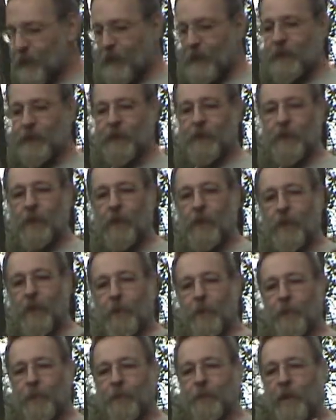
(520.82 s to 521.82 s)
is
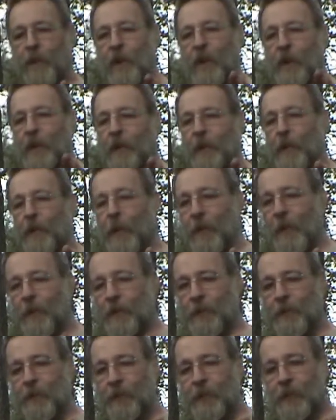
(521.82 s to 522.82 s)
called American
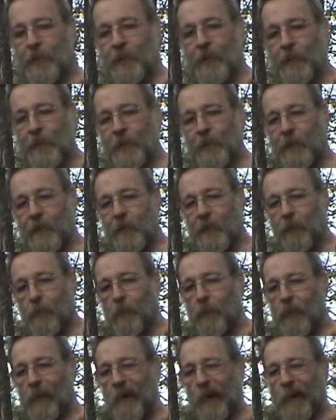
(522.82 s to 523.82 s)
Arms
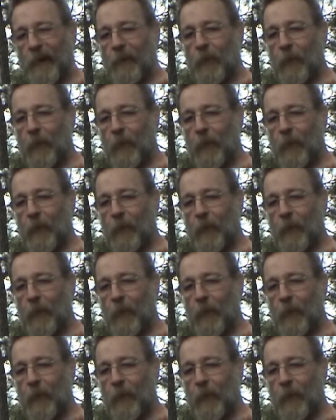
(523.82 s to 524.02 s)
Black